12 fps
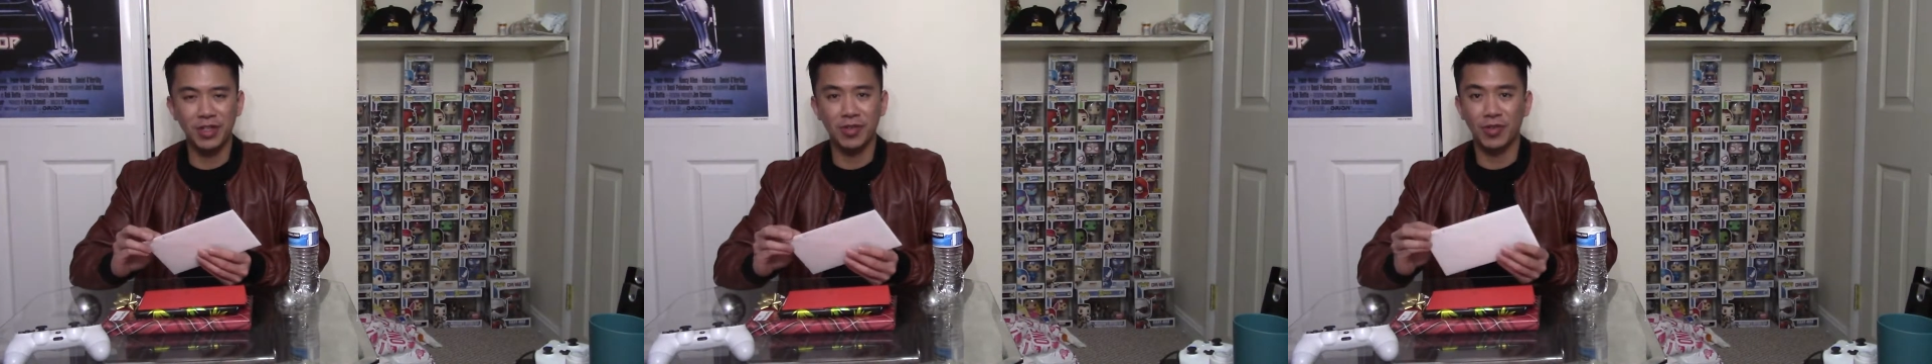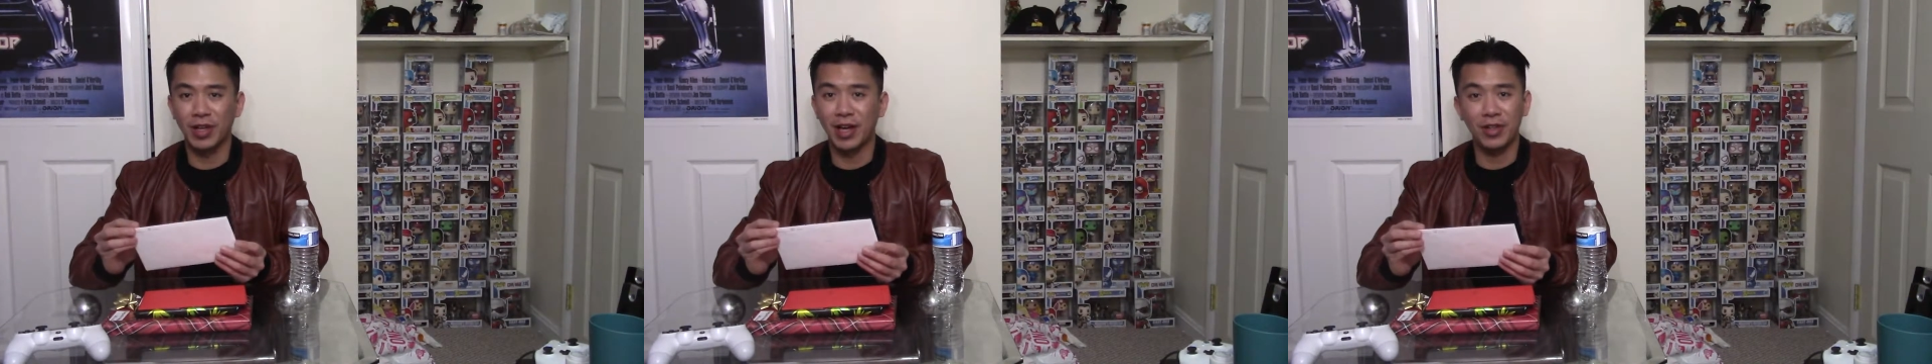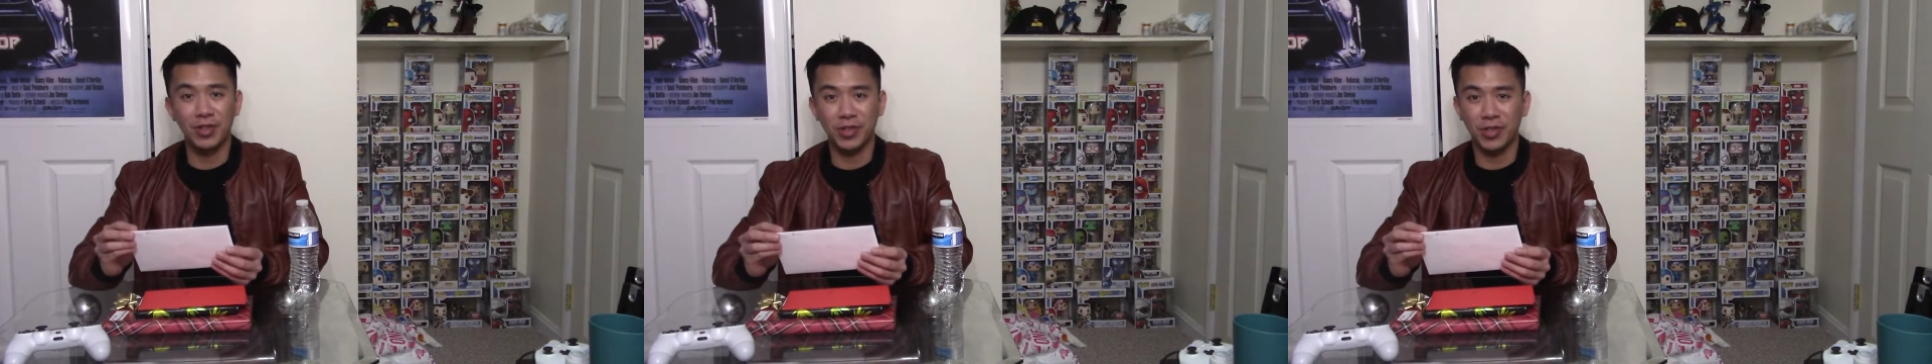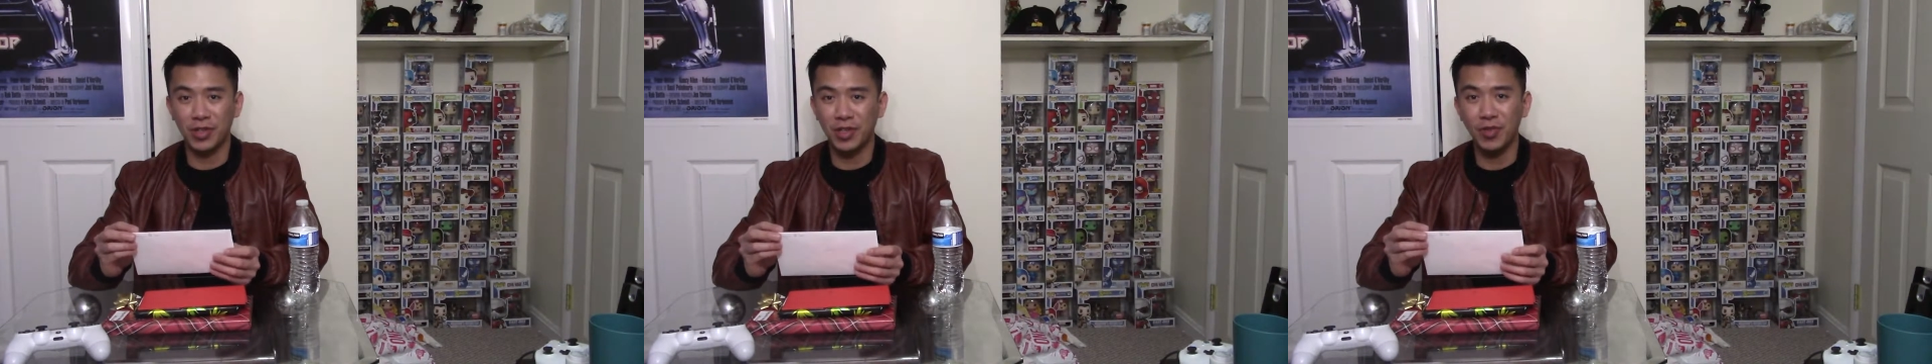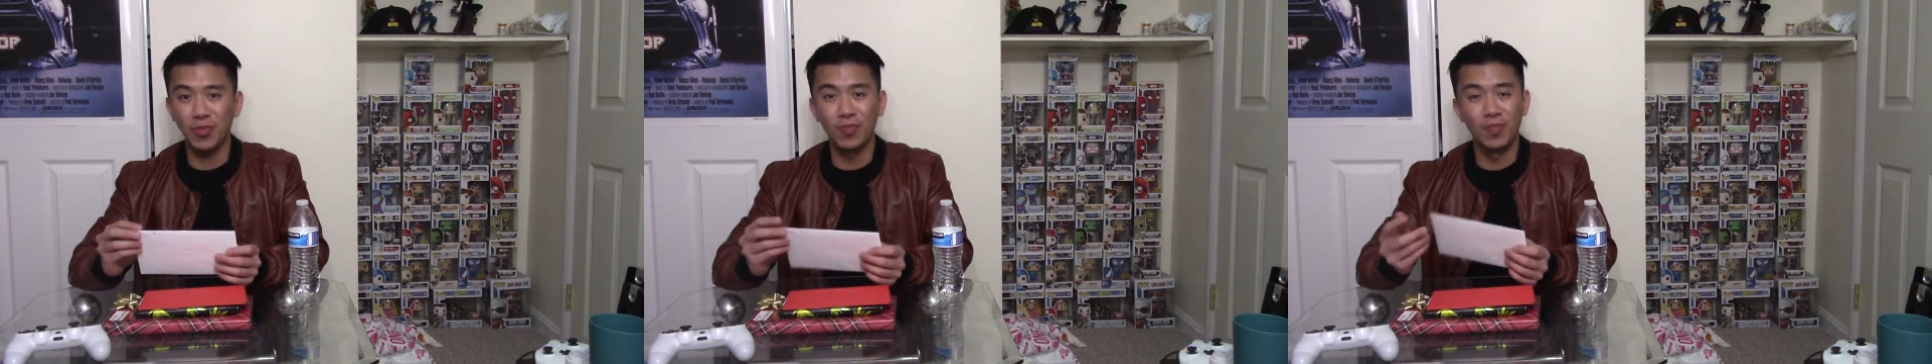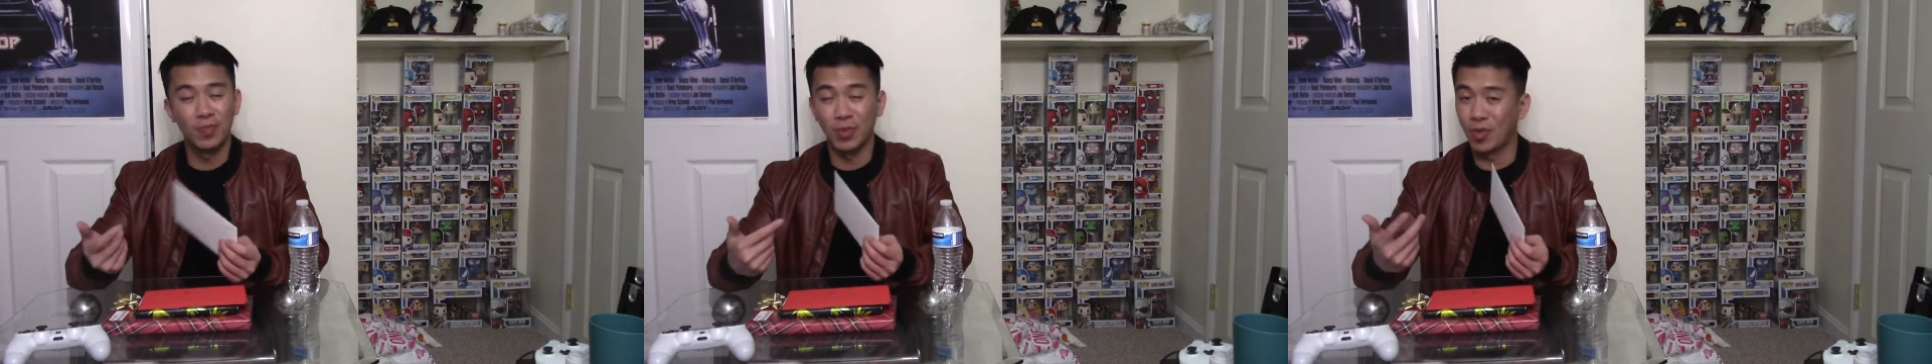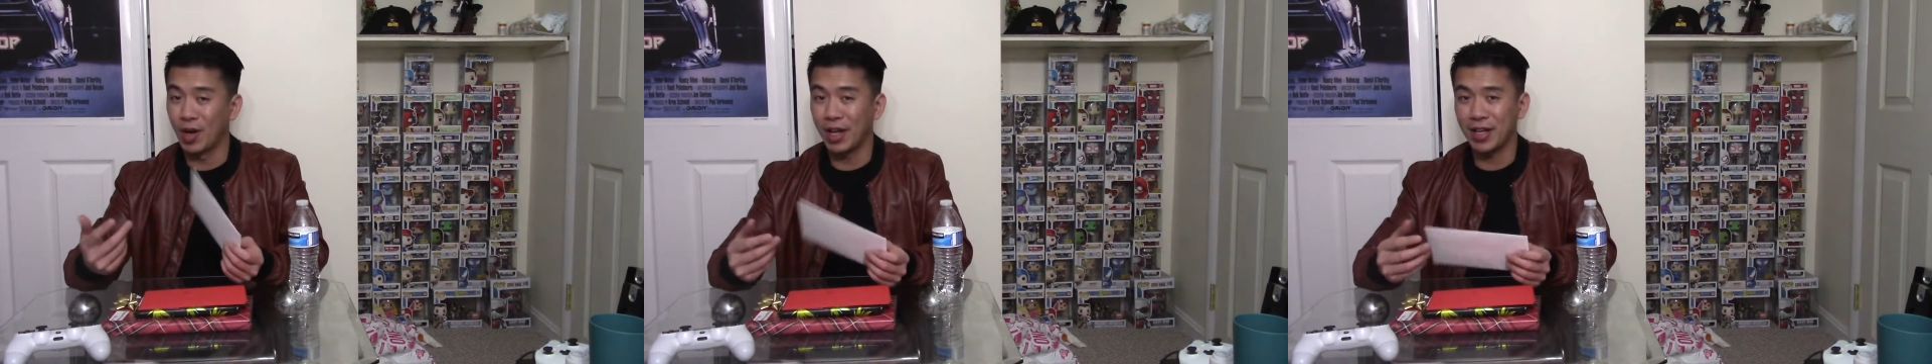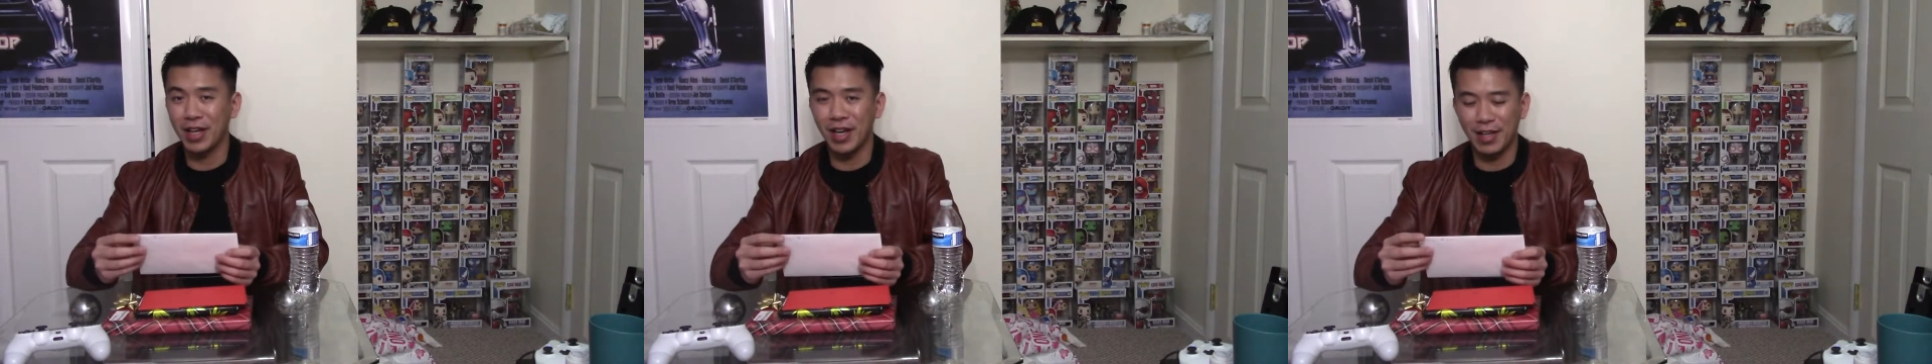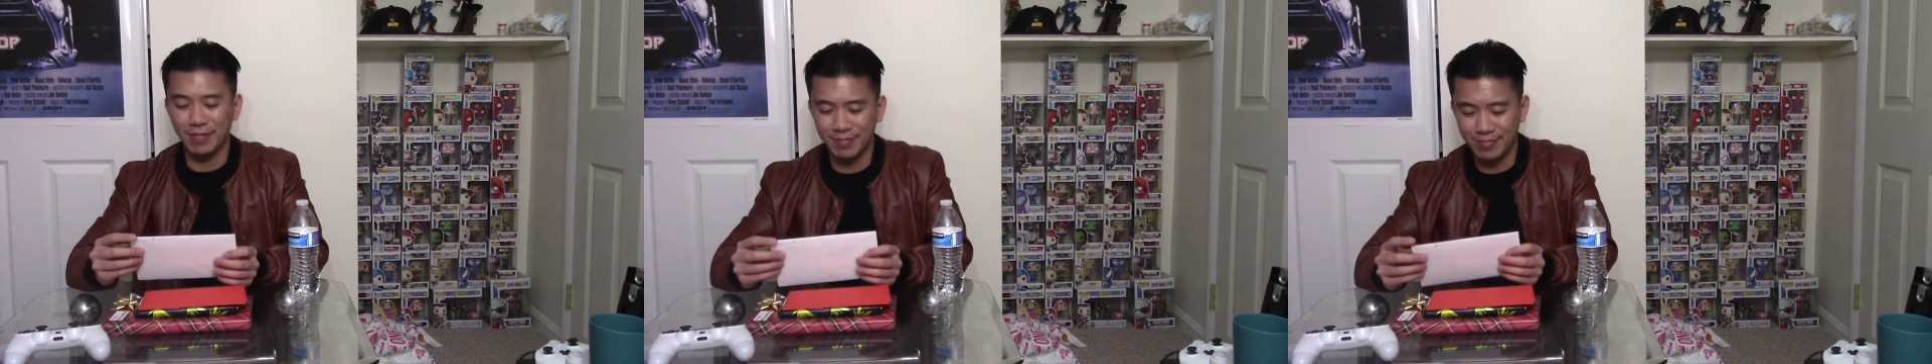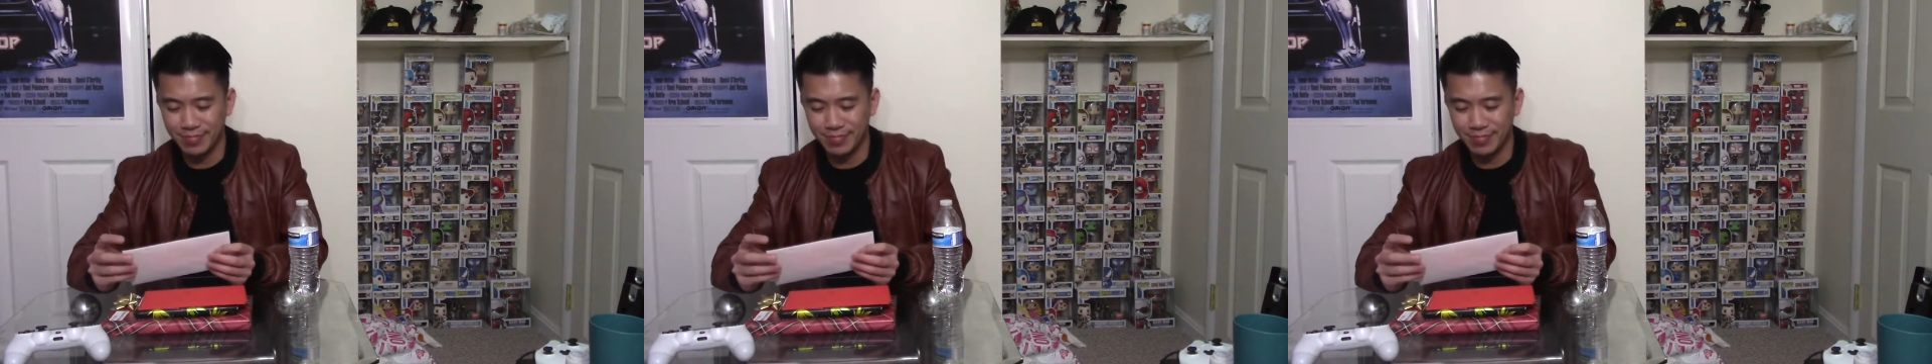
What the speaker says: So now let's see what I got.